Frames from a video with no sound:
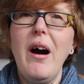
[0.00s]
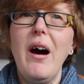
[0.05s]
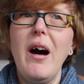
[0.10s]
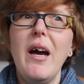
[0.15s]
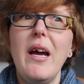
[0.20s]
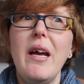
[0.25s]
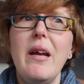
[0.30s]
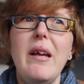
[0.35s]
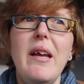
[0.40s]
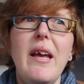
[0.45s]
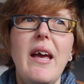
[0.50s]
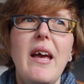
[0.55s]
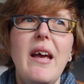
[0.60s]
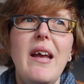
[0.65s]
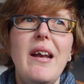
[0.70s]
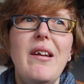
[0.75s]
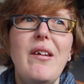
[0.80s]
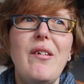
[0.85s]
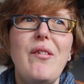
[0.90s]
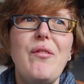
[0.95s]
I
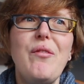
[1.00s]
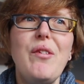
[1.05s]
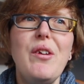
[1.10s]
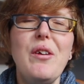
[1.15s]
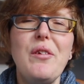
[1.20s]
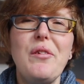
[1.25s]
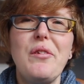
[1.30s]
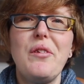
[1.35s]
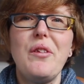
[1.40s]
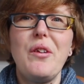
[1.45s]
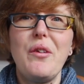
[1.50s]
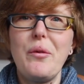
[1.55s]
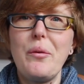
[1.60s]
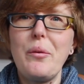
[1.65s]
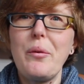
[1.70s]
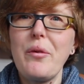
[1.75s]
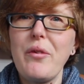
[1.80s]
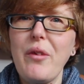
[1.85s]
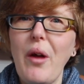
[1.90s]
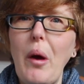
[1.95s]
had finished the
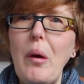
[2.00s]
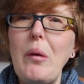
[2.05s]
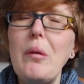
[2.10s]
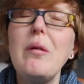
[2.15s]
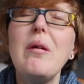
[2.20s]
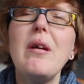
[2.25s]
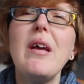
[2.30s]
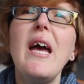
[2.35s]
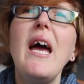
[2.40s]
torso,